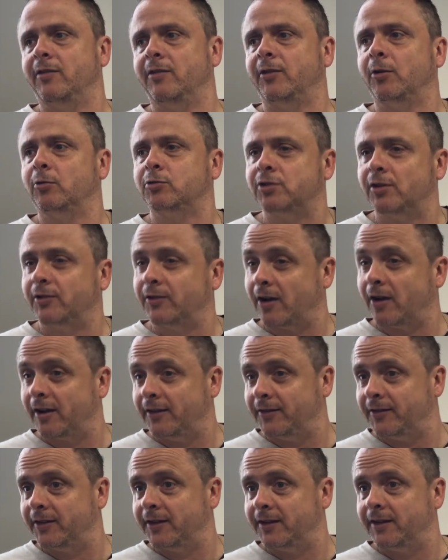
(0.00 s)
social
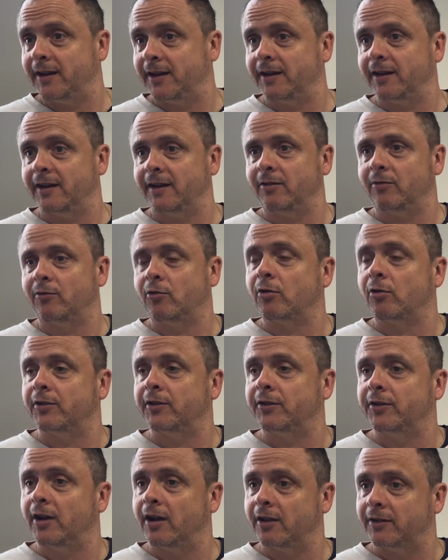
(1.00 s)
science. Of course
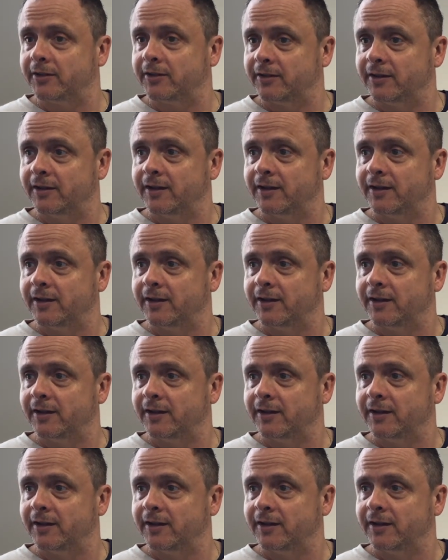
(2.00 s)
it does.